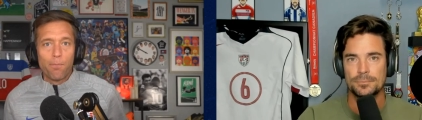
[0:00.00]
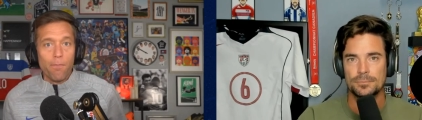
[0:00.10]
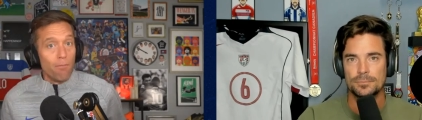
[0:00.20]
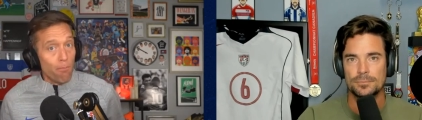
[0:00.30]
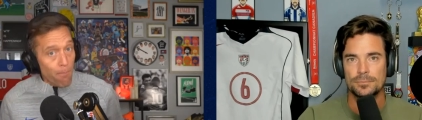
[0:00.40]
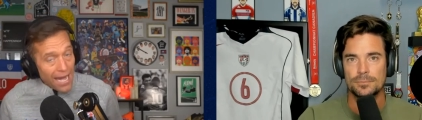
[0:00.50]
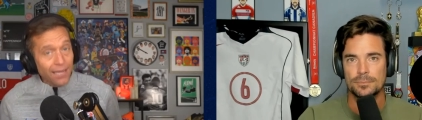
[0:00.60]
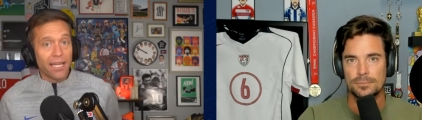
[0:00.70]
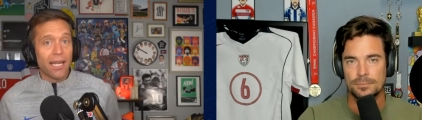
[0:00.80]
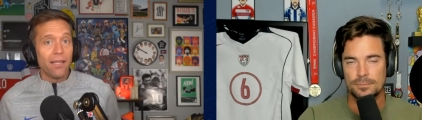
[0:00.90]

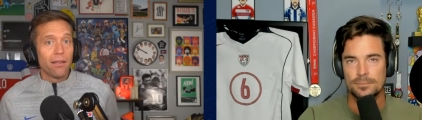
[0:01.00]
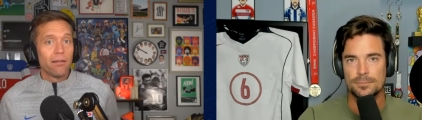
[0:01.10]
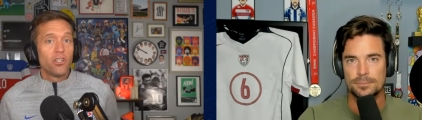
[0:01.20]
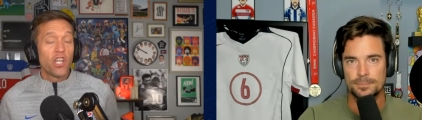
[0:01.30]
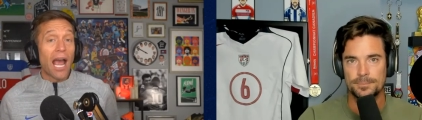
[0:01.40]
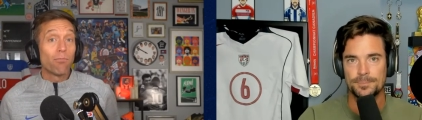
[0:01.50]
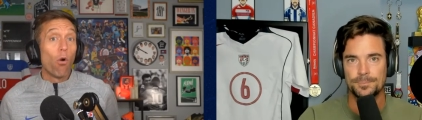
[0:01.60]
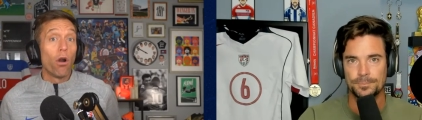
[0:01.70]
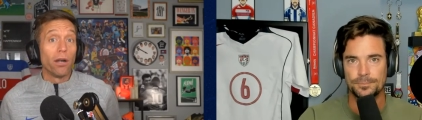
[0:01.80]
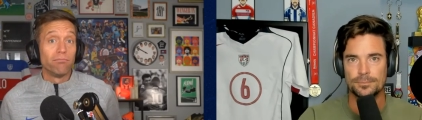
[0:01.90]
Speaker 1: mainly Shaq
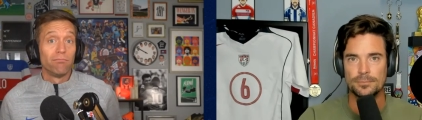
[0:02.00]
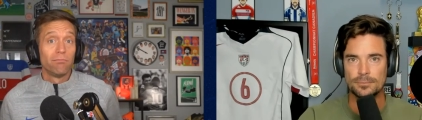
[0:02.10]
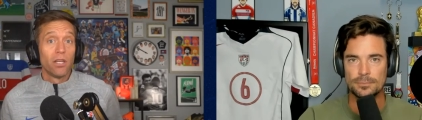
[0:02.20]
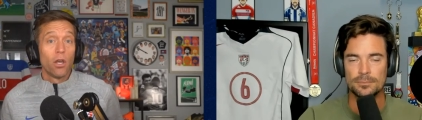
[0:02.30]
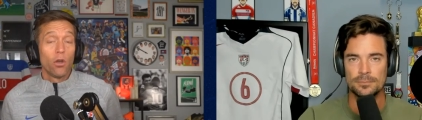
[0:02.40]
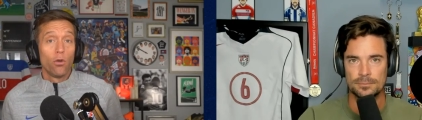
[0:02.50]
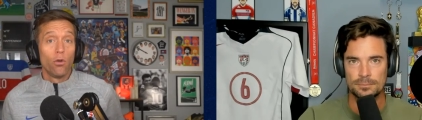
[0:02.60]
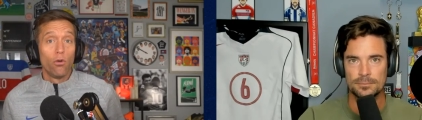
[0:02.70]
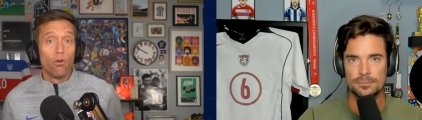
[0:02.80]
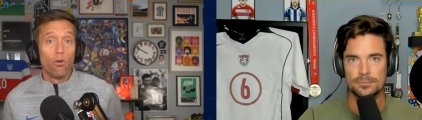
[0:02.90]
Moore,
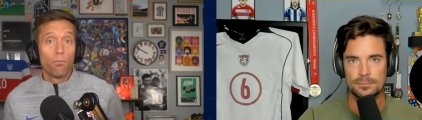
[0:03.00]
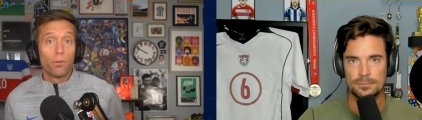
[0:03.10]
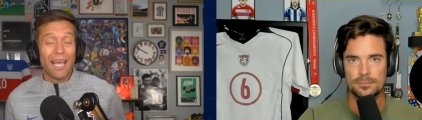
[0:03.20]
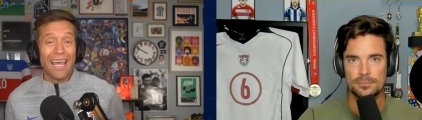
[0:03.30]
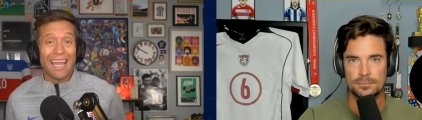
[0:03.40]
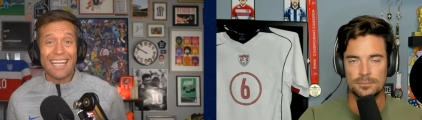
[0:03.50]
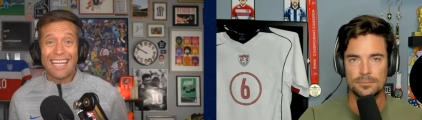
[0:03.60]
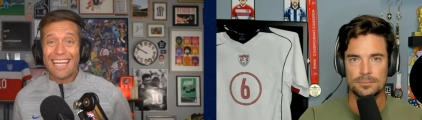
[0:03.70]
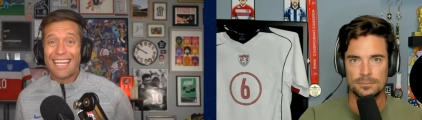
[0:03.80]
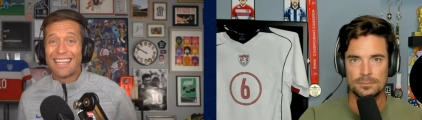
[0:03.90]
who mm. played
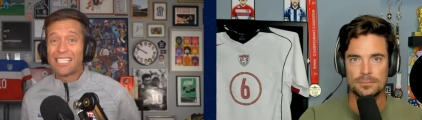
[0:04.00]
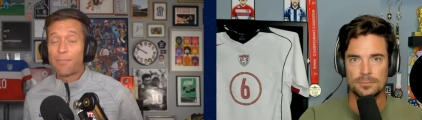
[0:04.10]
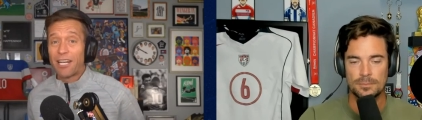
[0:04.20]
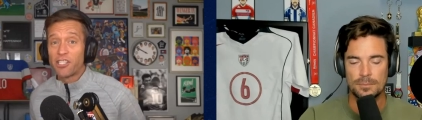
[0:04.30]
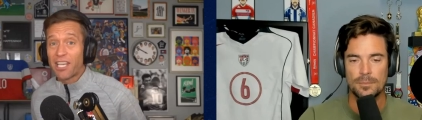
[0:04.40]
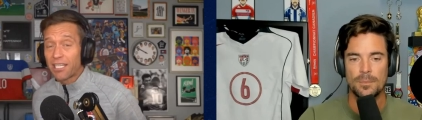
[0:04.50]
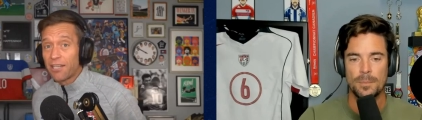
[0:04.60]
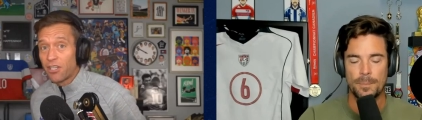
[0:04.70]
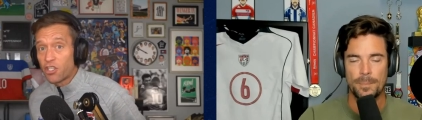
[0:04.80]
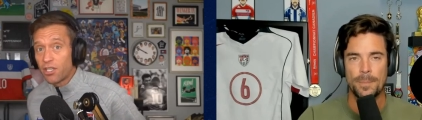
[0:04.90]
in the Spanish second
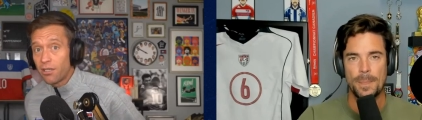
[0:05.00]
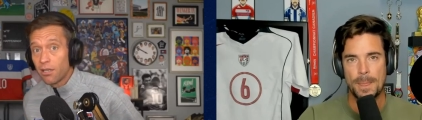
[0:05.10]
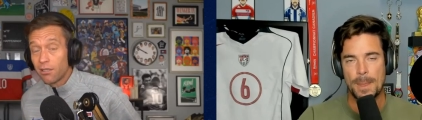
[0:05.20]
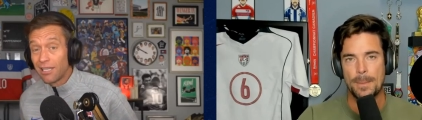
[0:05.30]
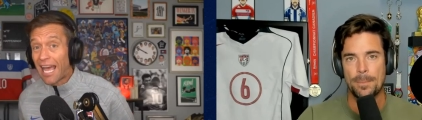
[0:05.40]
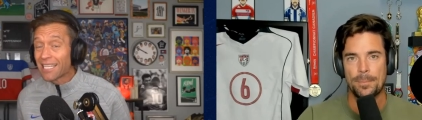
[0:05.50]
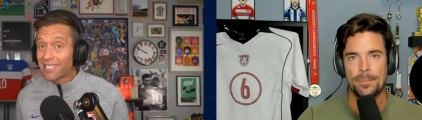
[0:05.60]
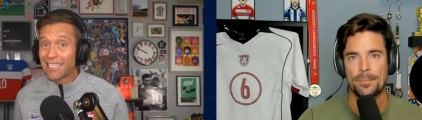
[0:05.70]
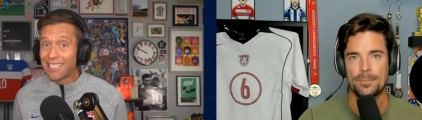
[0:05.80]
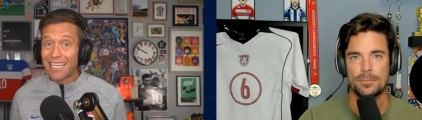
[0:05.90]
division last
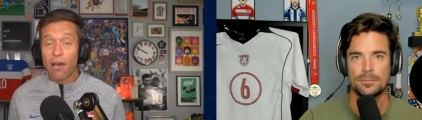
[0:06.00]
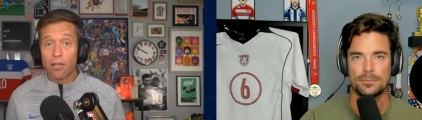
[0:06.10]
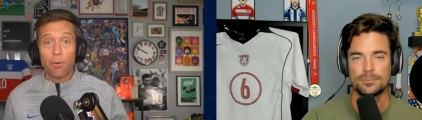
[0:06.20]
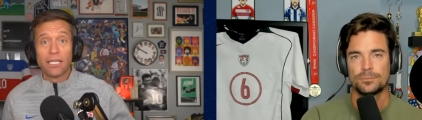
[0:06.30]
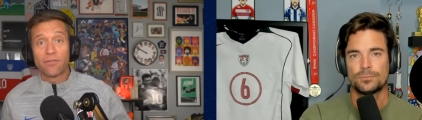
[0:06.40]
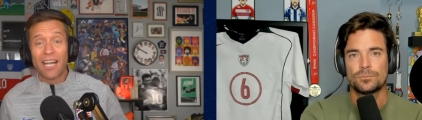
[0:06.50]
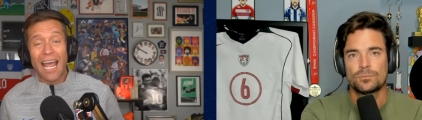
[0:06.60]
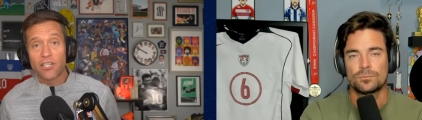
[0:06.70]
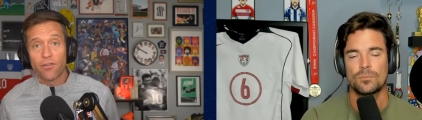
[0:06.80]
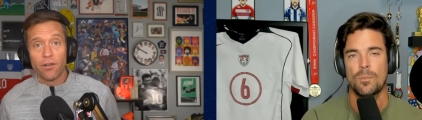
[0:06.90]
season. Now he plays for
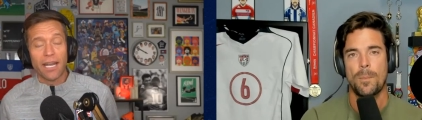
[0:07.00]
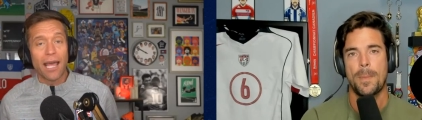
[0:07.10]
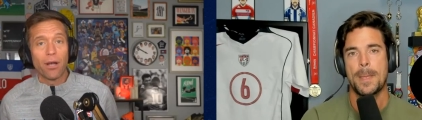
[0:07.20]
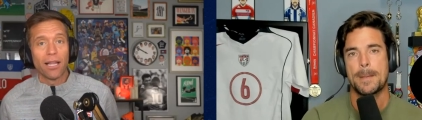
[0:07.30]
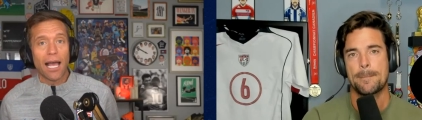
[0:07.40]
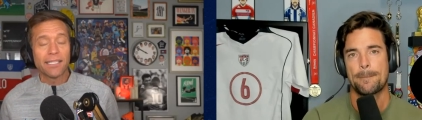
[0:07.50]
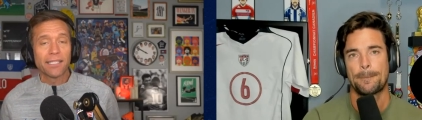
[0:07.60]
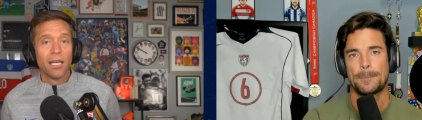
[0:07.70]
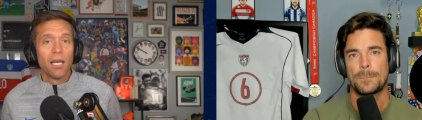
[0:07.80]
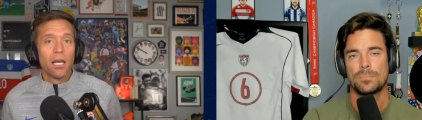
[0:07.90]
Nashville and MLS.
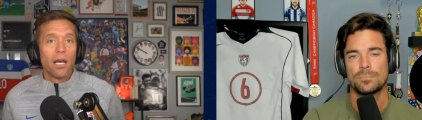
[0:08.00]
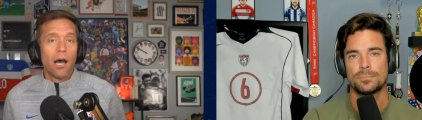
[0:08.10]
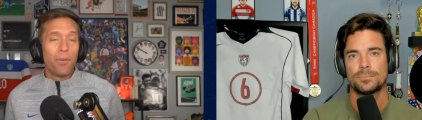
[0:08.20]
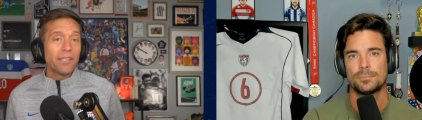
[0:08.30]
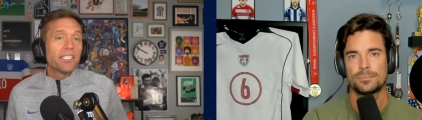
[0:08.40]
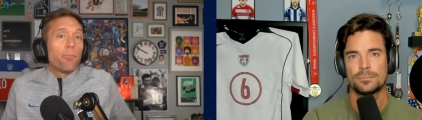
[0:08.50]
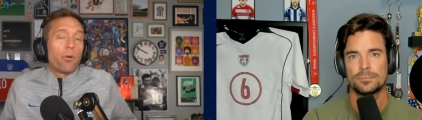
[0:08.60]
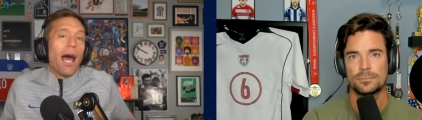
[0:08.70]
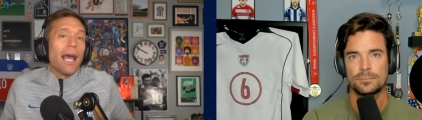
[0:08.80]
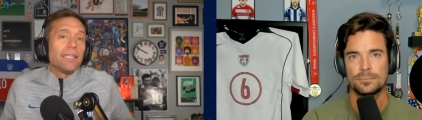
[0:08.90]
A bit
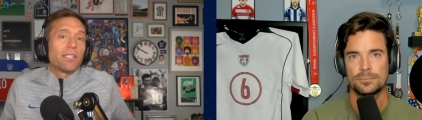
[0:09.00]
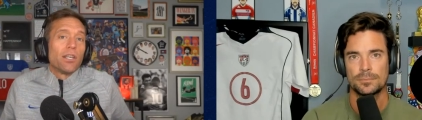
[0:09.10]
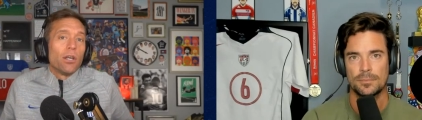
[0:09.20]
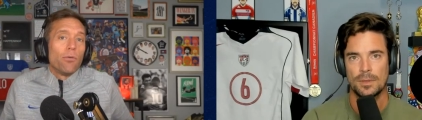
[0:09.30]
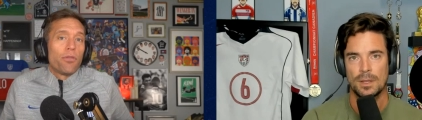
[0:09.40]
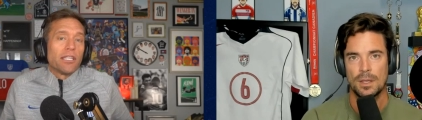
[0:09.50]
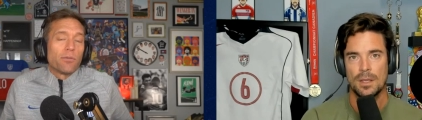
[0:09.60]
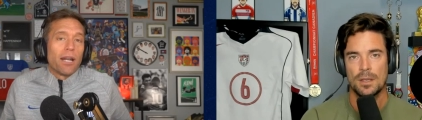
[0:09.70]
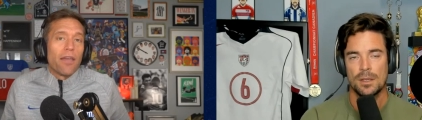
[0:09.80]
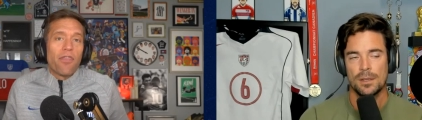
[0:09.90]
surprised with this
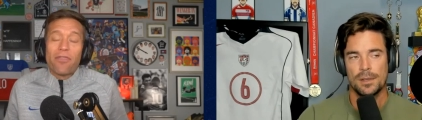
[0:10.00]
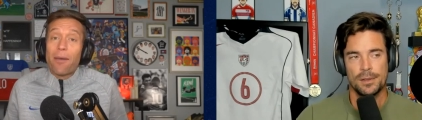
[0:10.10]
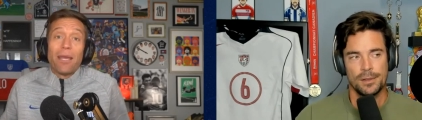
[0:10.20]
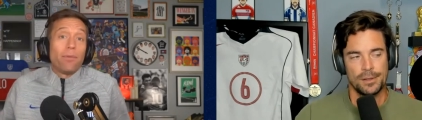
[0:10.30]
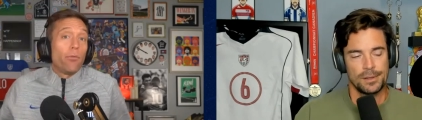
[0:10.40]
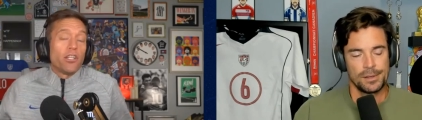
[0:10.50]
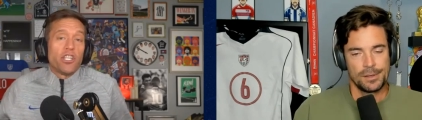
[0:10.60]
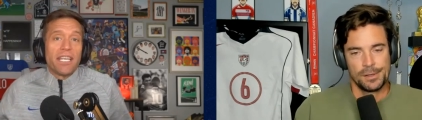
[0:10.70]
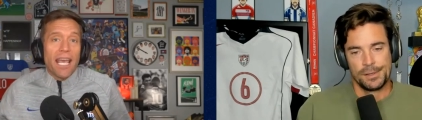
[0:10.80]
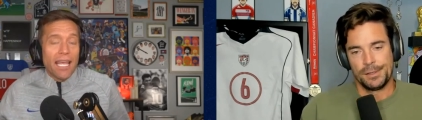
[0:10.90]
one. I thought that maybe
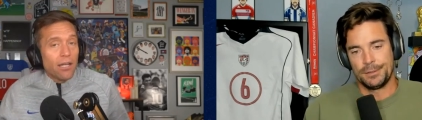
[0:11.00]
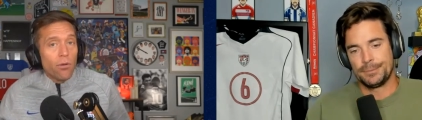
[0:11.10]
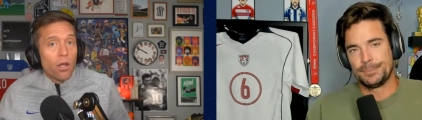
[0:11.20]
Reggie Cannon